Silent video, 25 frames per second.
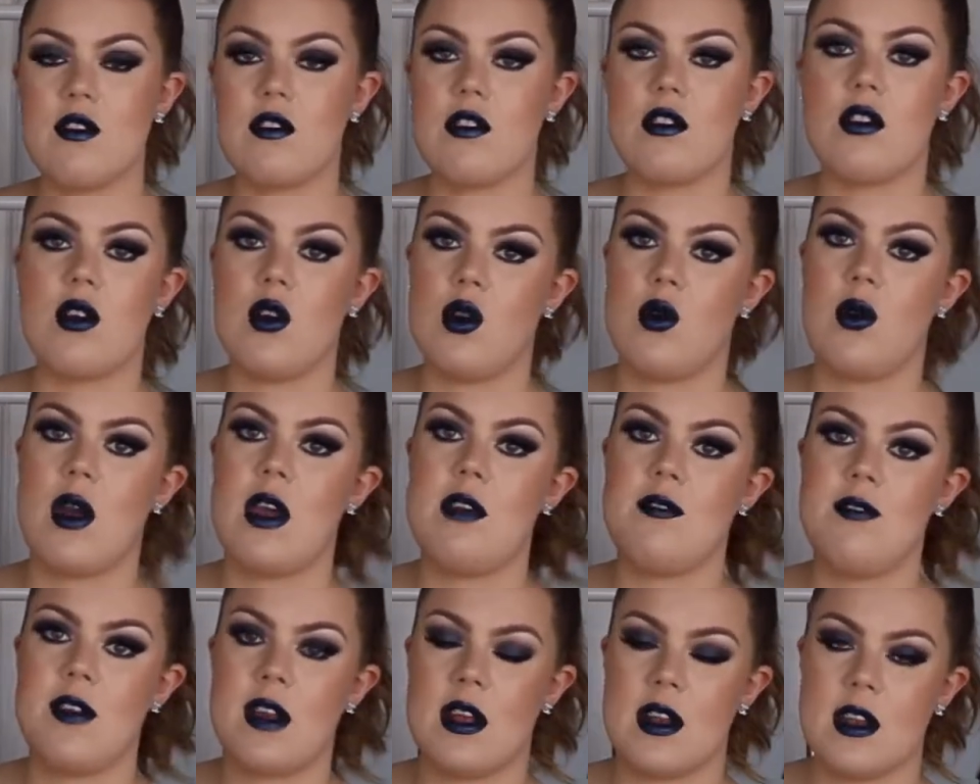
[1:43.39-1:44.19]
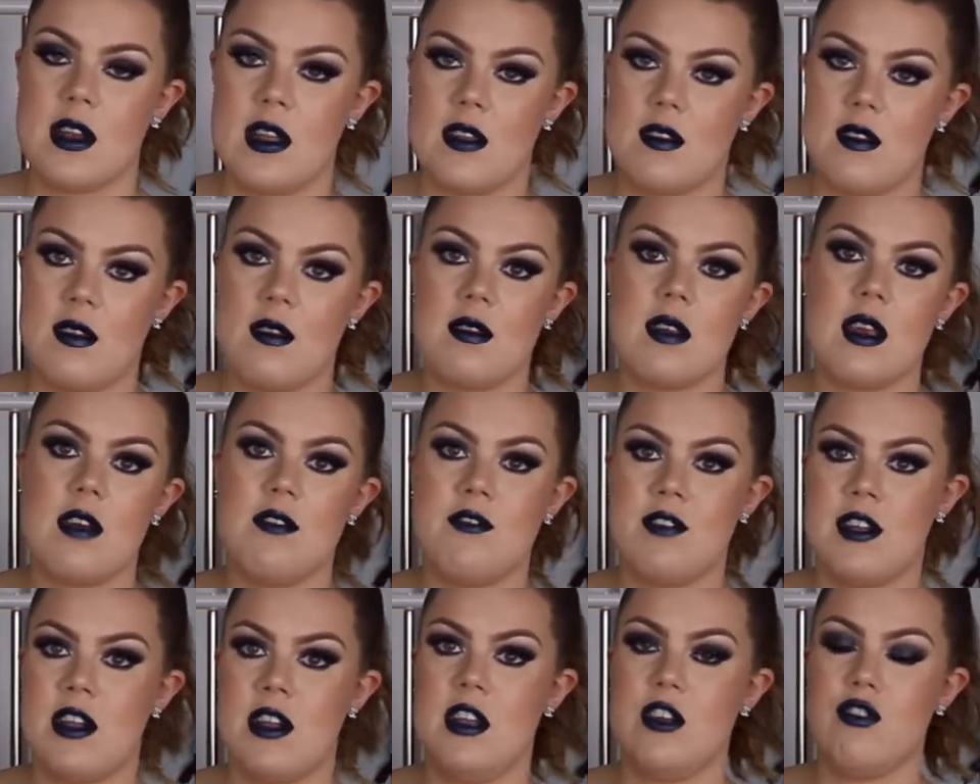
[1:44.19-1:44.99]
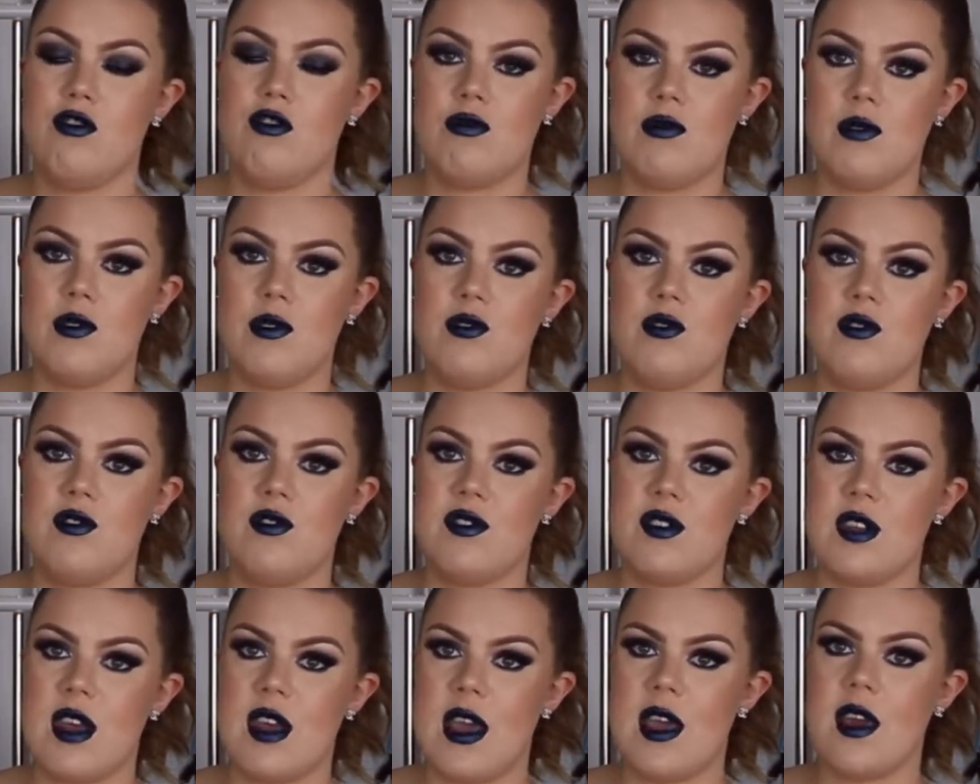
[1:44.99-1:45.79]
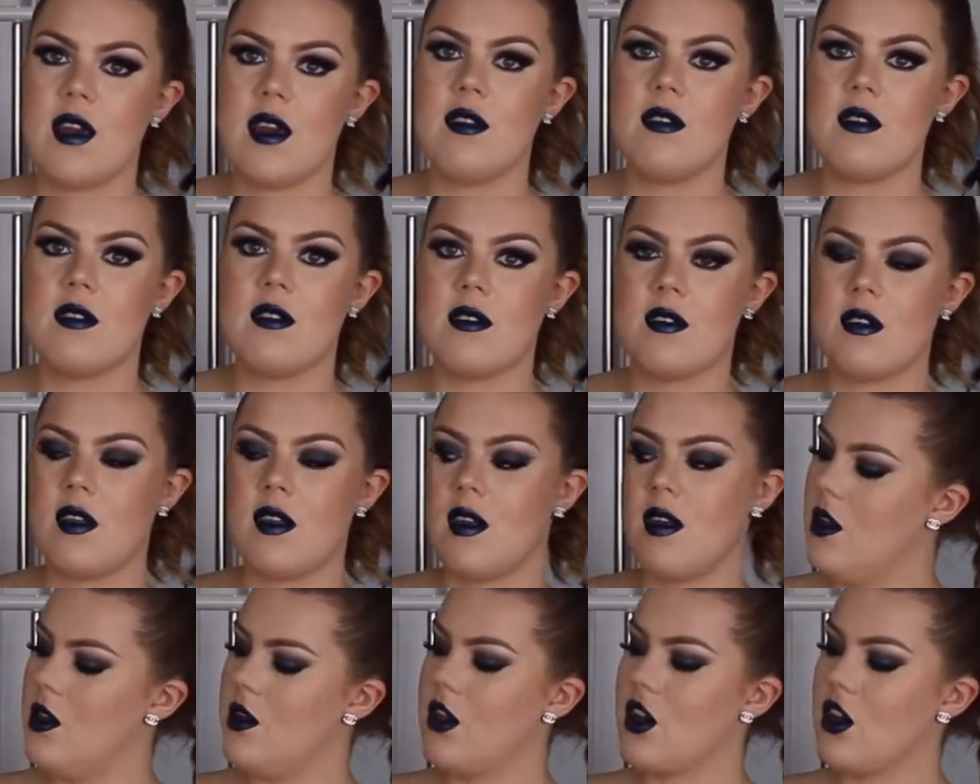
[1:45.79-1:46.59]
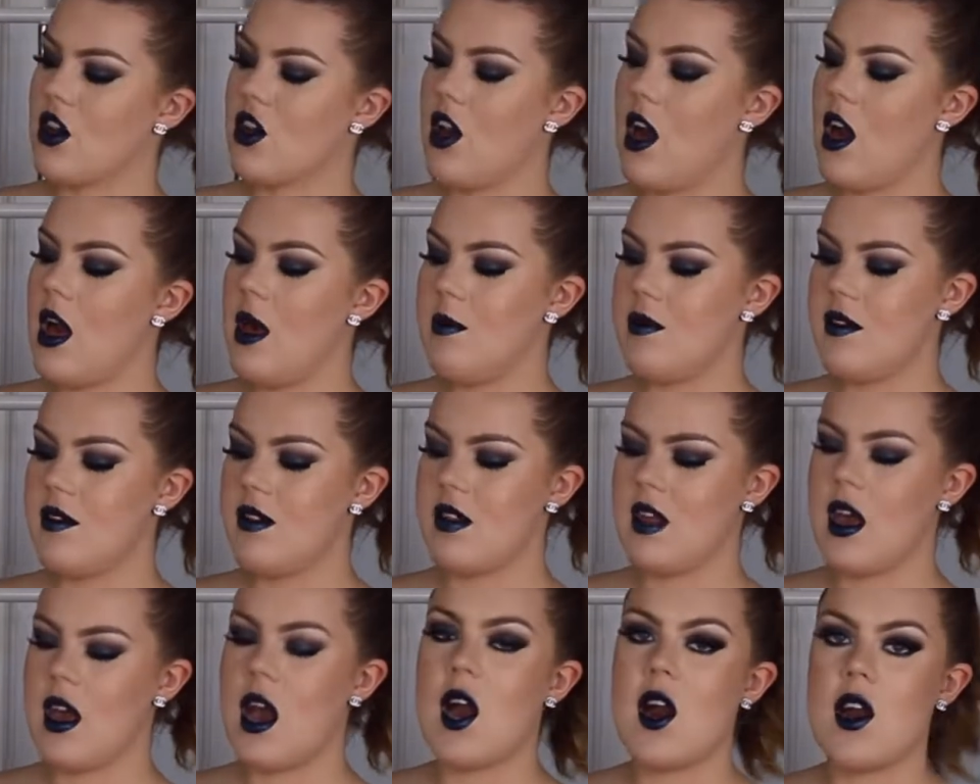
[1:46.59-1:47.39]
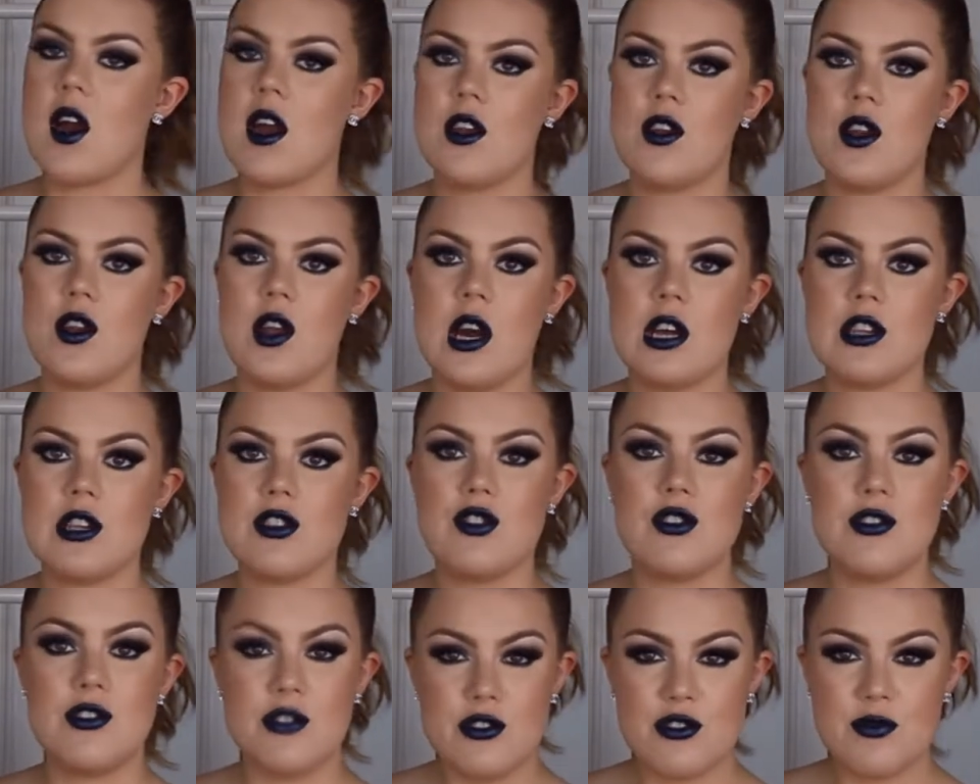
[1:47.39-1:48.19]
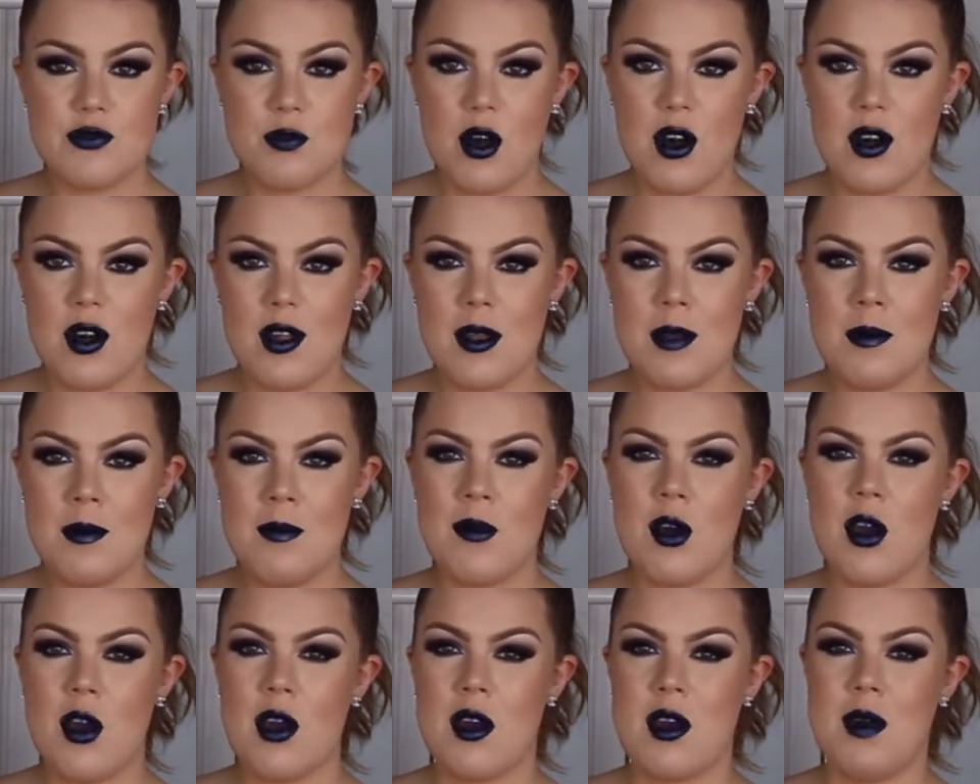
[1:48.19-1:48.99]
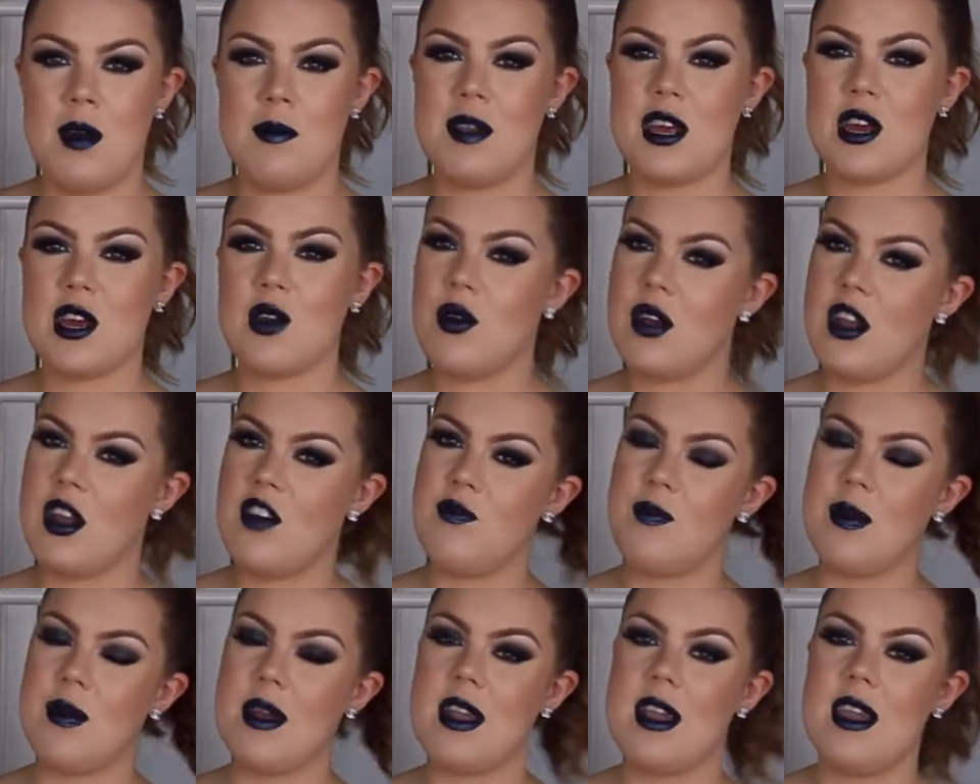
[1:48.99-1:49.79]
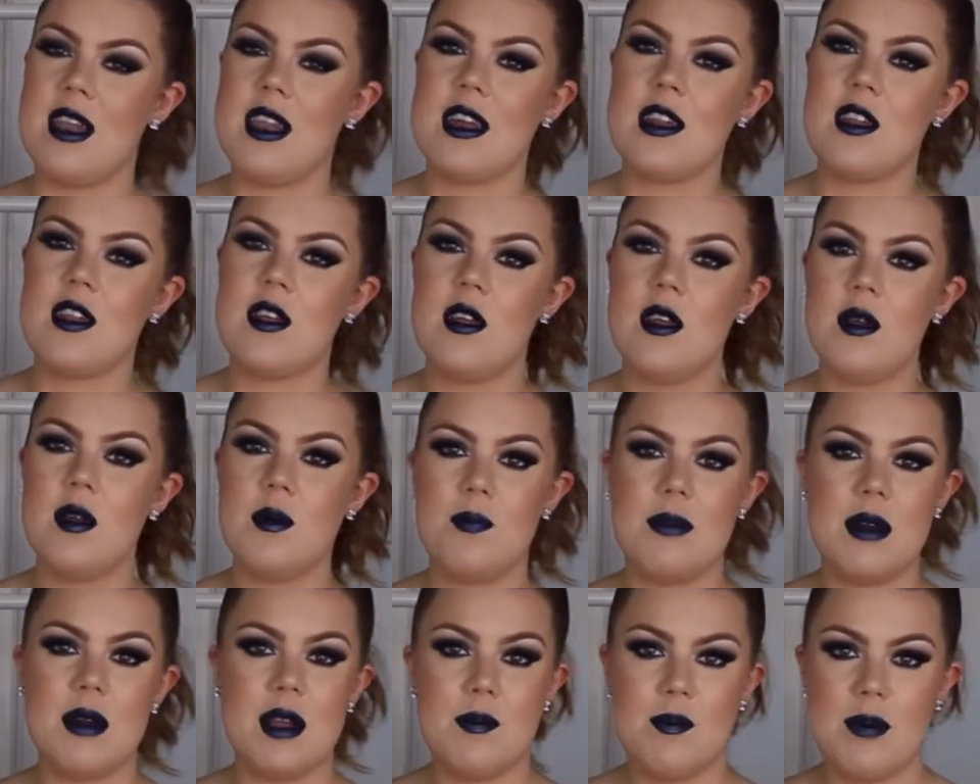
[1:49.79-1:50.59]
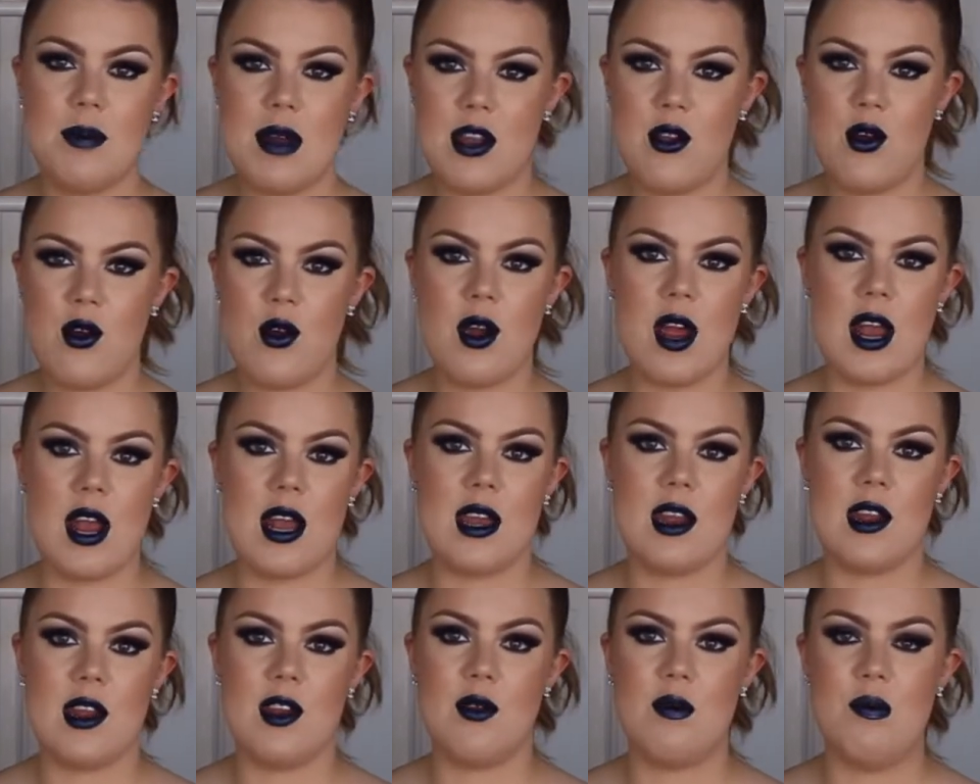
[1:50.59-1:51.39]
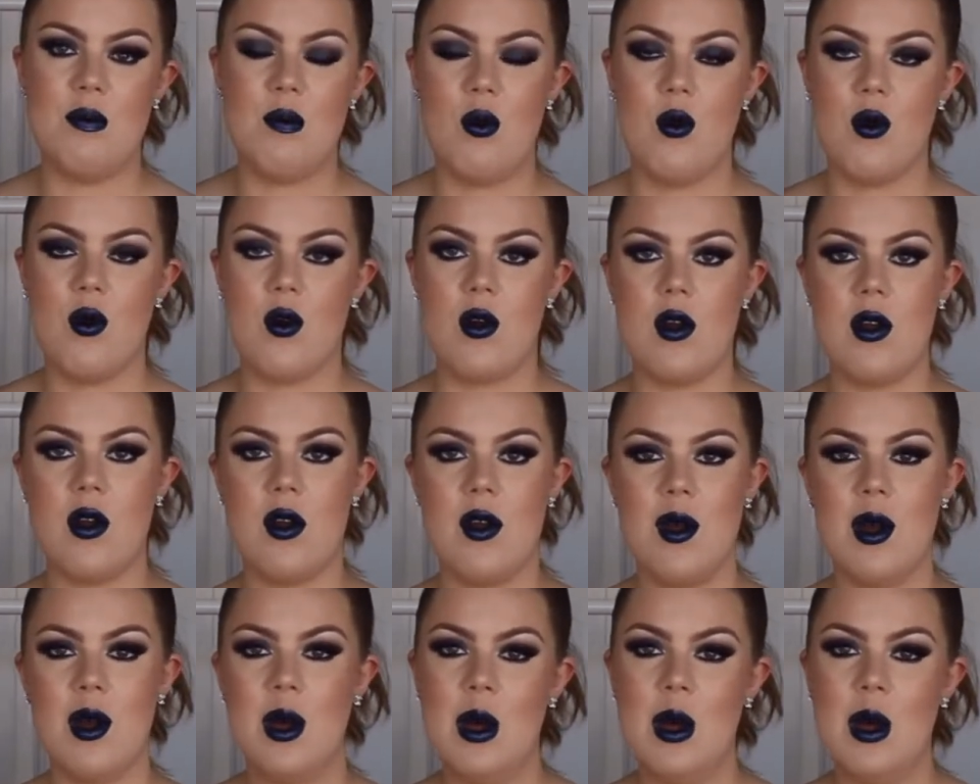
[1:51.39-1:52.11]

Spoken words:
So I think this is definitely true to size. The cups are not too small. They could have been a little bit better, a little more.